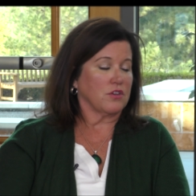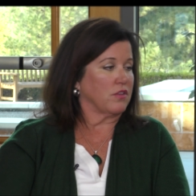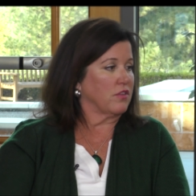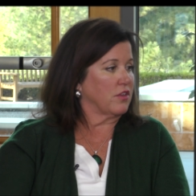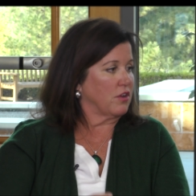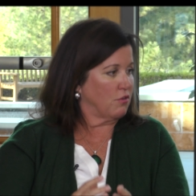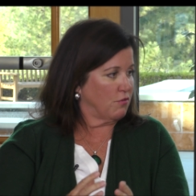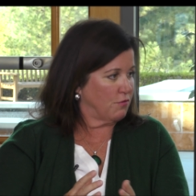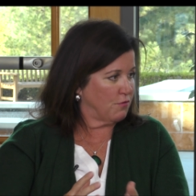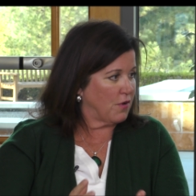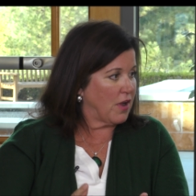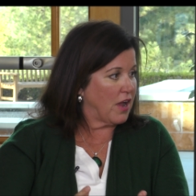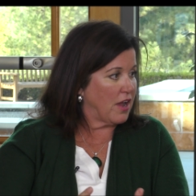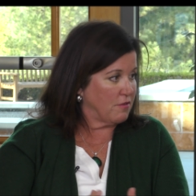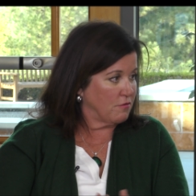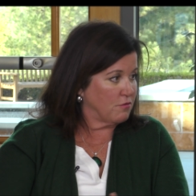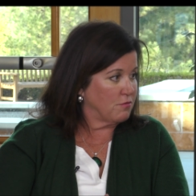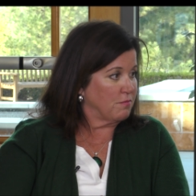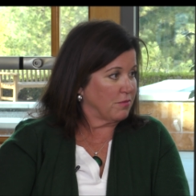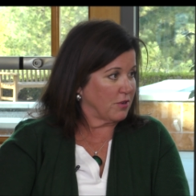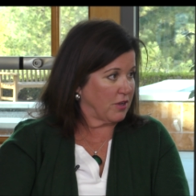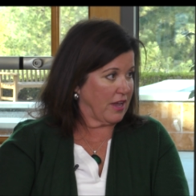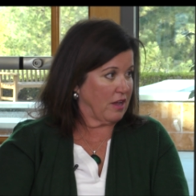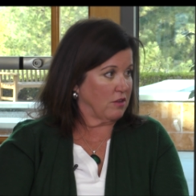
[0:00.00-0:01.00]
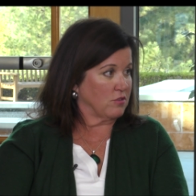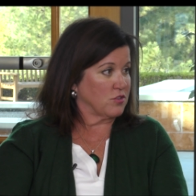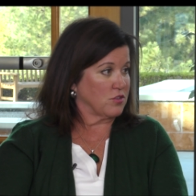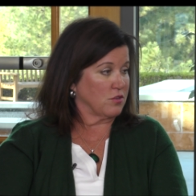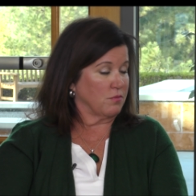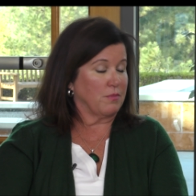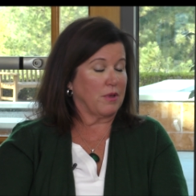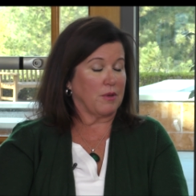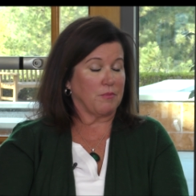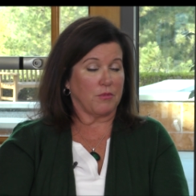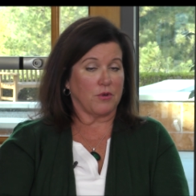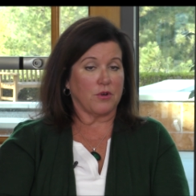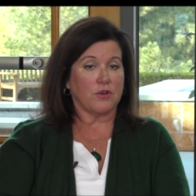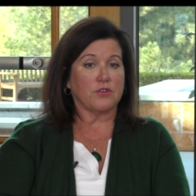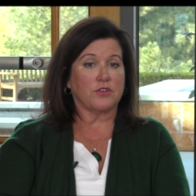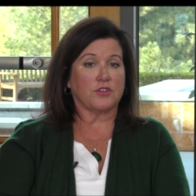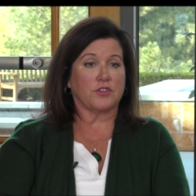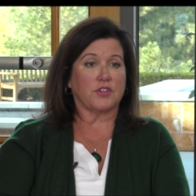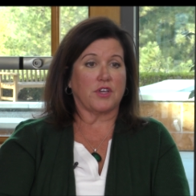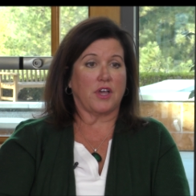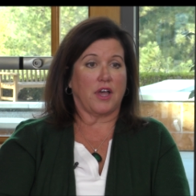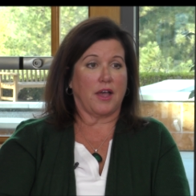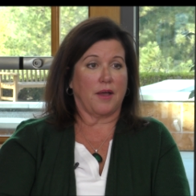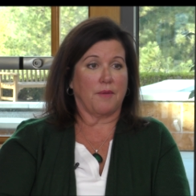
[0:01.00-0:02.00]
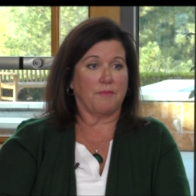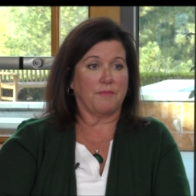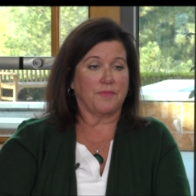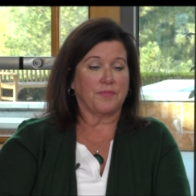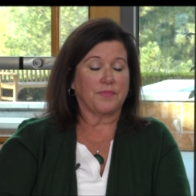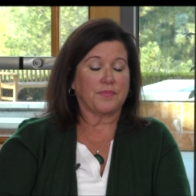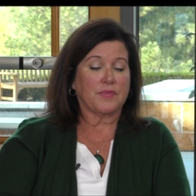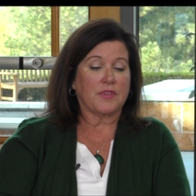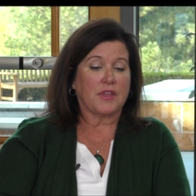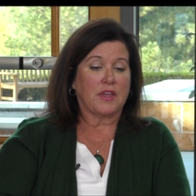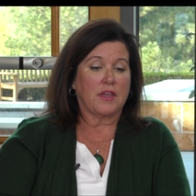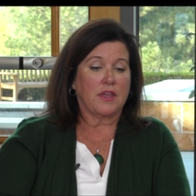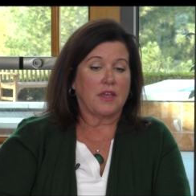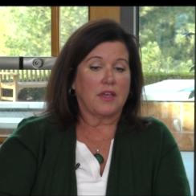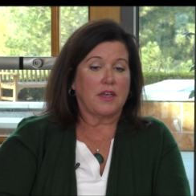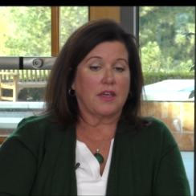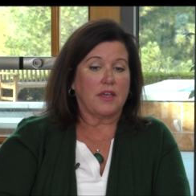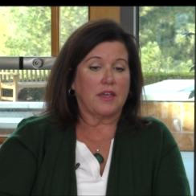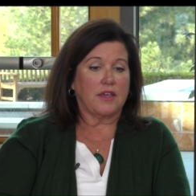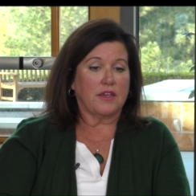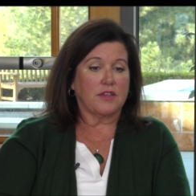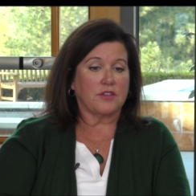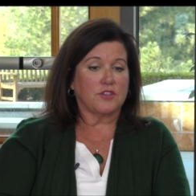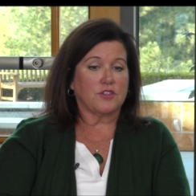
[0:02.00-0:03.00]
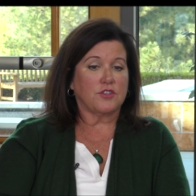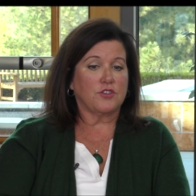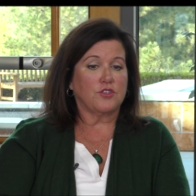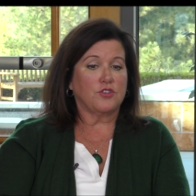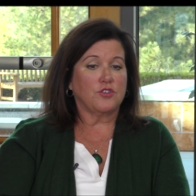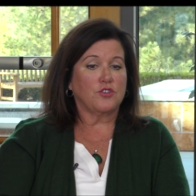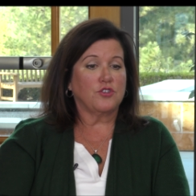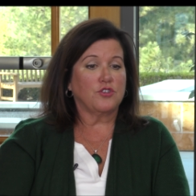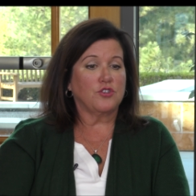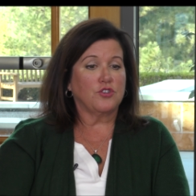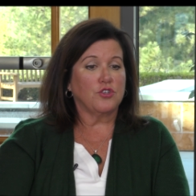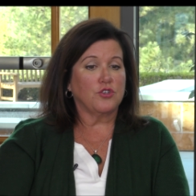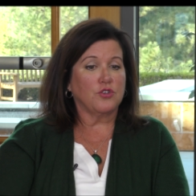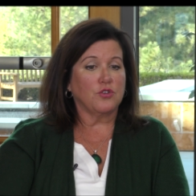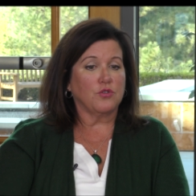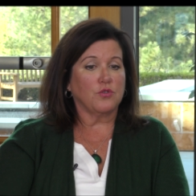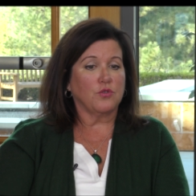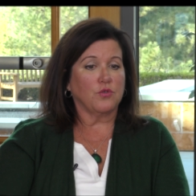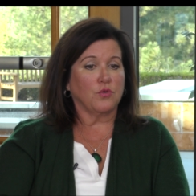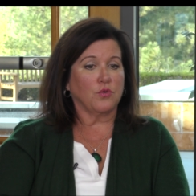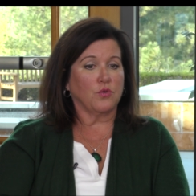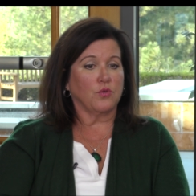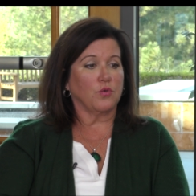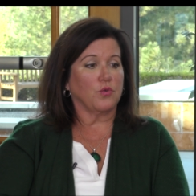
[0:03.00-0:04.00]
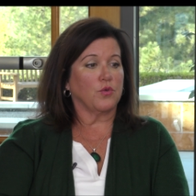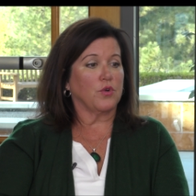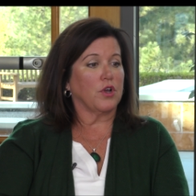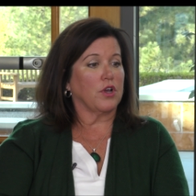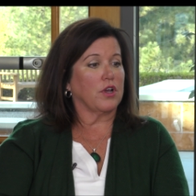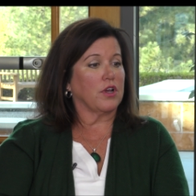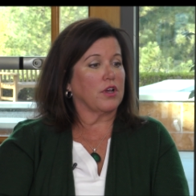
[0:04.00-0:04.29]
and there are five council members, um, is to